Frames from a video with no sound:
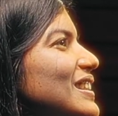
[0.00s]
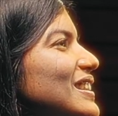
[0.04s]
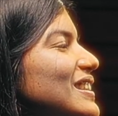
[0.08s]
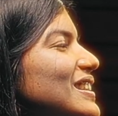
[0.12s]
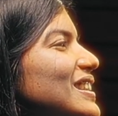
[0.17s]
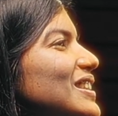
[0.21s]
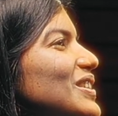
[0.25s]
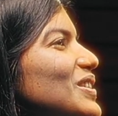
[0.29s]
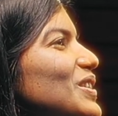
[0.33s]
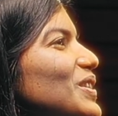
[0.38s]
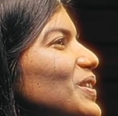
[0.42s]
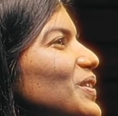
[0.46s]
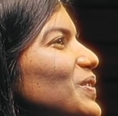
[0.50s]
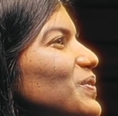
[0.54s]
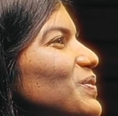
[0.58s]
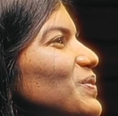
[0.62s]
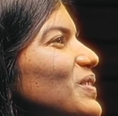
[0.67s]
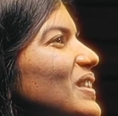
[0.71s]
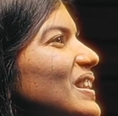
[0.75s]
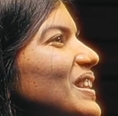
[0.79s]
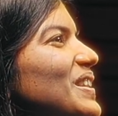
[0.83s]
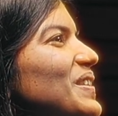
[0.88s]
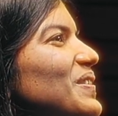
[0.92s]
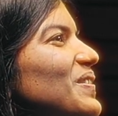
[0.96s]
So
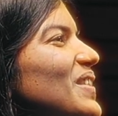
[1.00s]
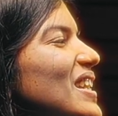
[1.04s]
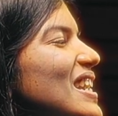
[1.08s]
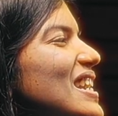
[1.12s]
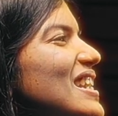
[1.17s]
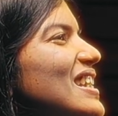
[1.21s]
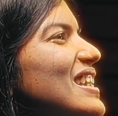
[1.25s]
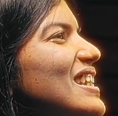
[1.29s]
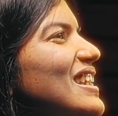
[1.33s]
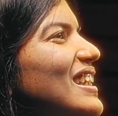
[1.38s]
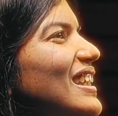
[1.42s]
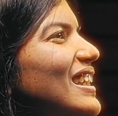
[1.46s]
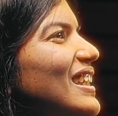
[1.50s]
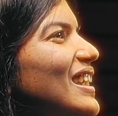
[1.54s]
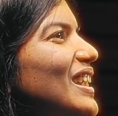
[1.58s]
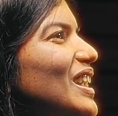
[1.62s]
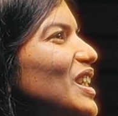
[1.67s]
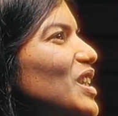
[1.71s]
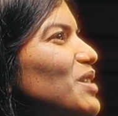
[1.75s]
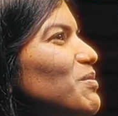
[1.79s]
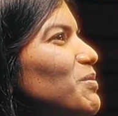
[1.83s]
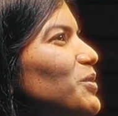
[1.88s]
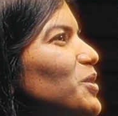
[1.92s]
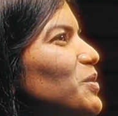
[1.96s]
the way he
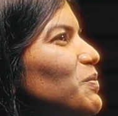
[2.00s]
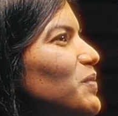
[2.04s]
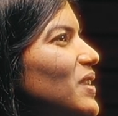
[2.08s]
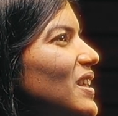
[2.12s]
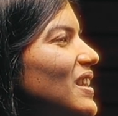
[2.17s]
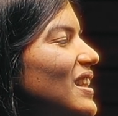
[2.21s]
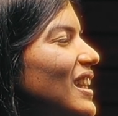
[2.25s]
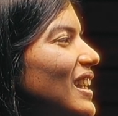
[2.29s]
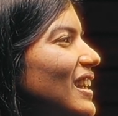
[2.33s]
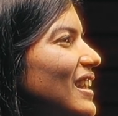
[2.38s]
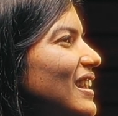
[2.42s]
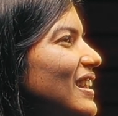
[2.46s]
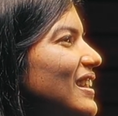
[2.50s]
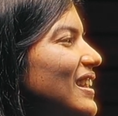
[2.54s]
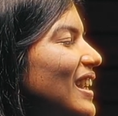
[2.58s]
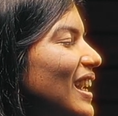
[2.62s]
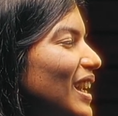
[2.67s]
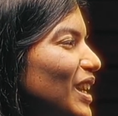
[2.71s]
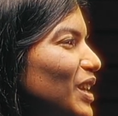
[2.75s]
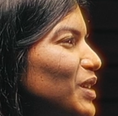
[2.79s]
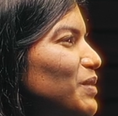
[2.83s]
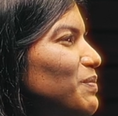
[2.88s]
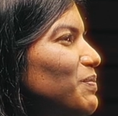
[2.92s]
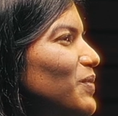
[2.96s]
came to me that
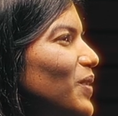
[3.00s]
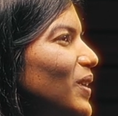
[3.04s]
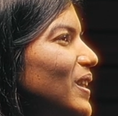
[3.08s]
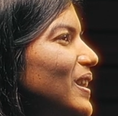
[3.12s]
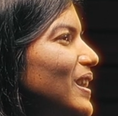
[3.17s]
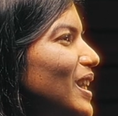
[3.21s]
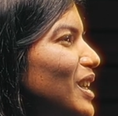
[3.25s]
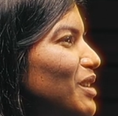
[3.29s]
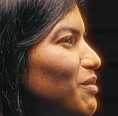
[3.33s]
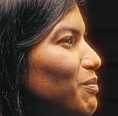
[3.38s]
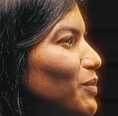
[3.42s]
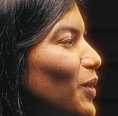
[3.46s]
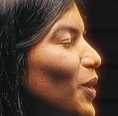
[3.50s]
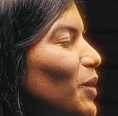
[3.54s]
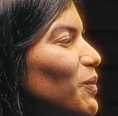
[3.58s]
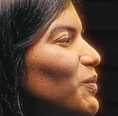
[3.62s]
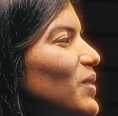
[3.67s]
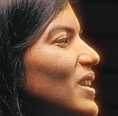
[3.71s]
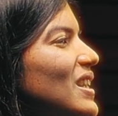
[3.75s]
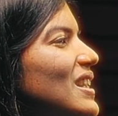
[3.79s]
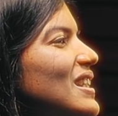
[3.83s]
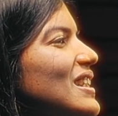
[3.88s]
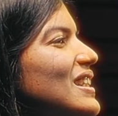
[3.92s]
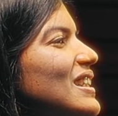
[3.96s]
time and that
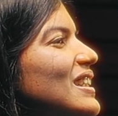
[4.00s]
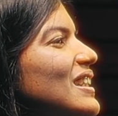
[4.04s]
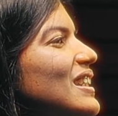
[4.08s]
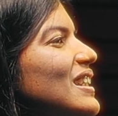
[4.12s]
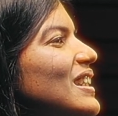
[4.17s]
moment,